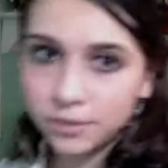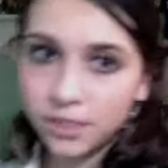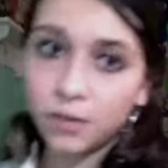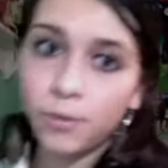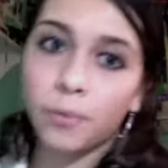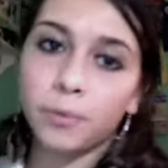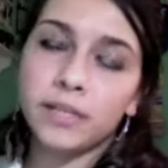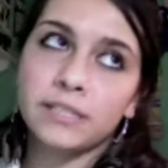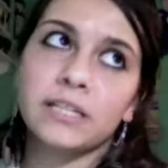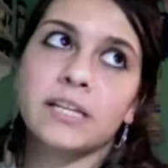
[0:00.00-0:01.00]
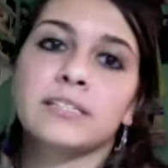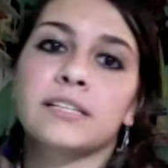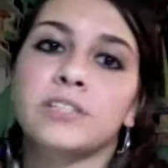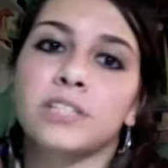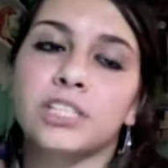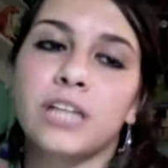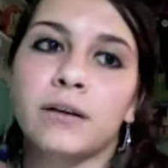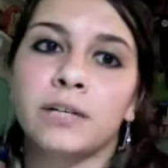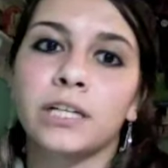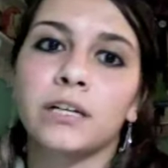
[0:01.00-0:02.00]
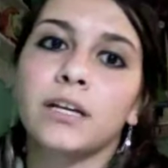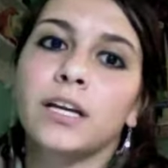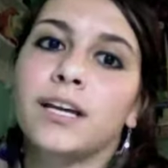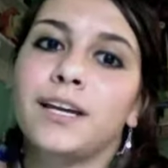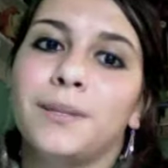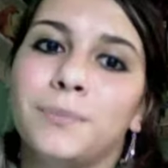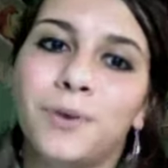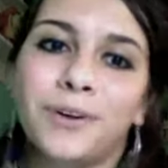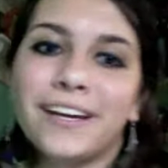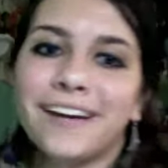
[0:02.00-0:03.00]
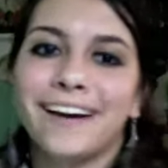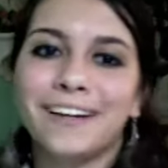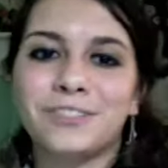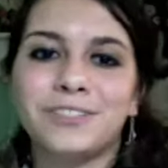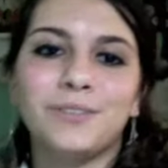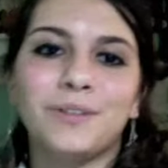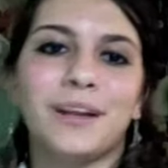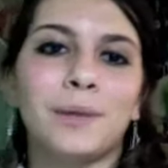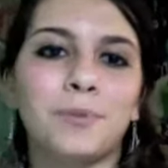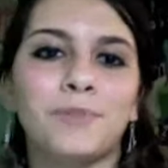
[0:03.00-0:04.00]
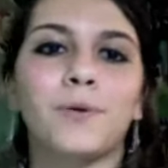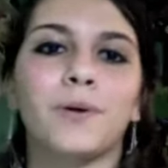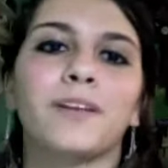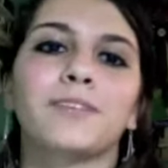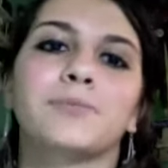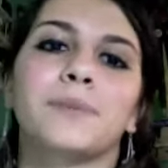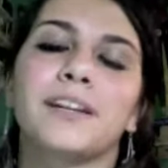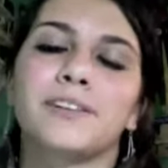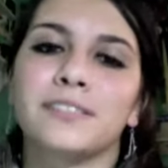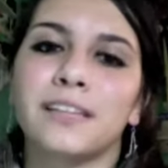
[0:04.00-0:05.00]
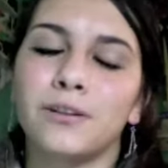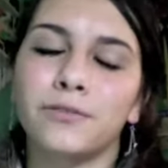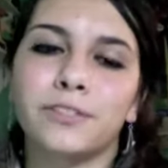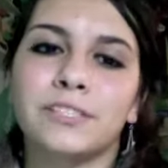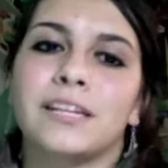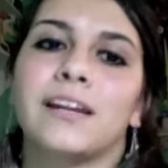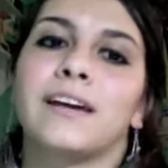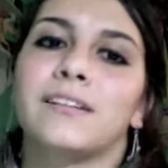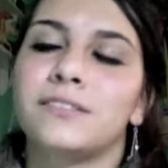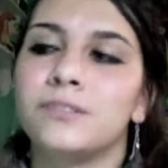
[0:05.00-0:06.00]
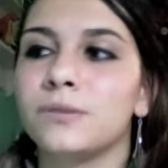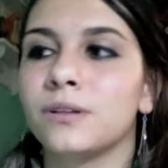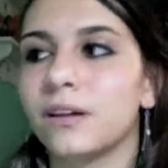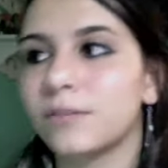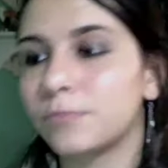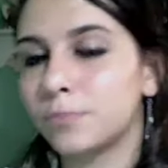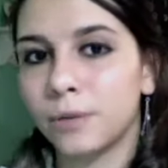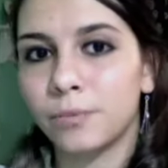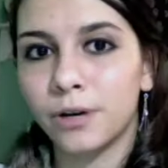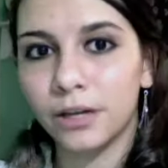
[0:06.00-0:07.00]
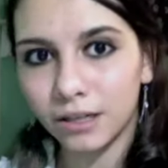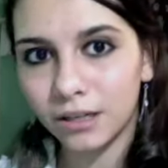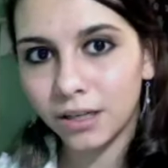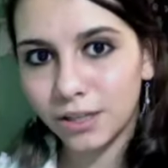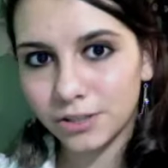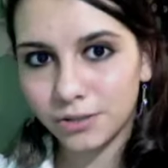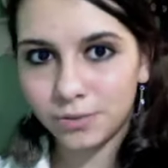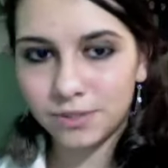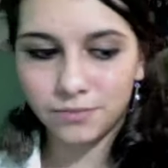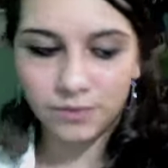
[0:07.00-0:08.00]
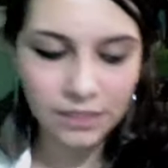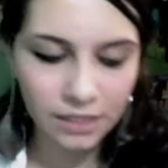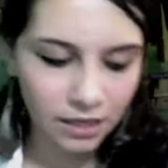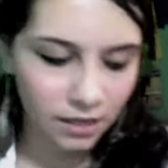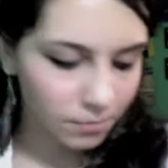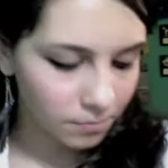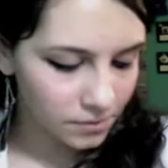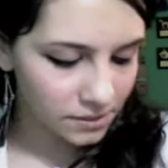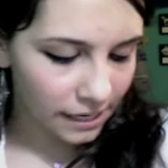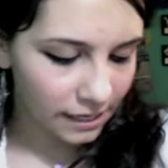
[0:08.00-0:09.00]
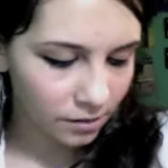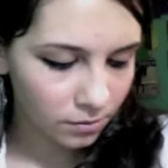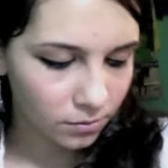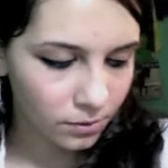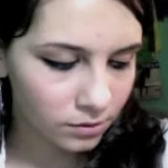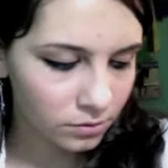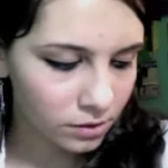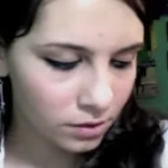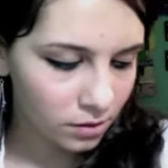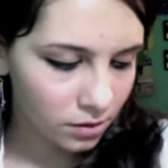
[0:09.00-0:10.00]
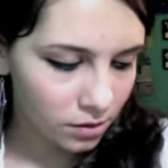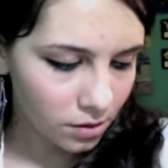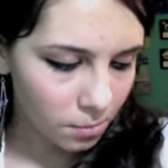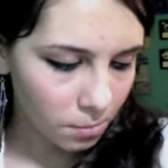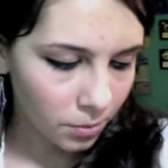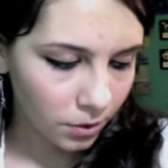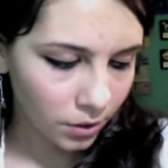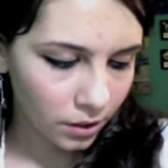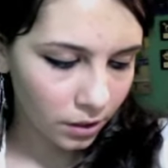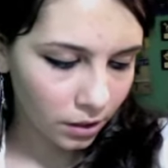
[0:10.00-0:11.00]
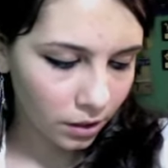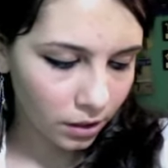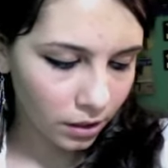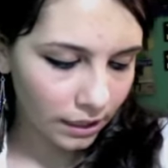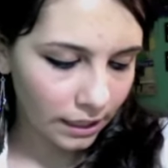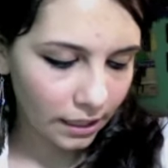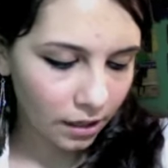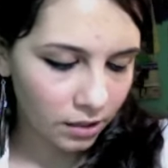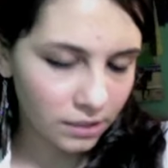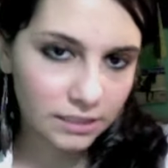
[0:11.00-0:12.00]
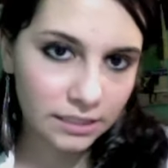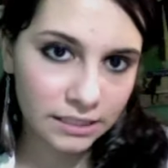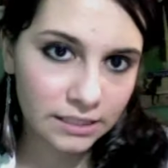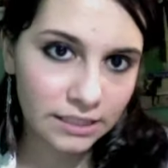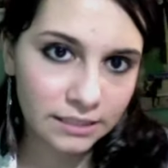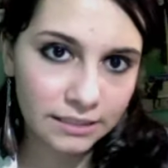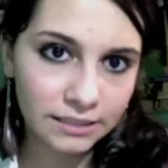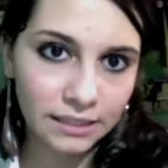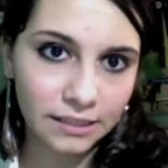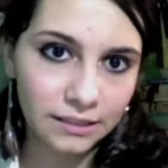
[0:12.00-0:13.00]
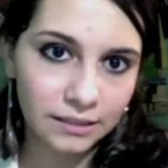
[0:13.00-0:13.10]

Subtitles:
not cooperating today because I took a shower in the morning. I usually do the night before, so my hair doesn't get all frizzy, and I had to do a lot of prep work. So it wasn't really staying well, but honestly, it takes, like,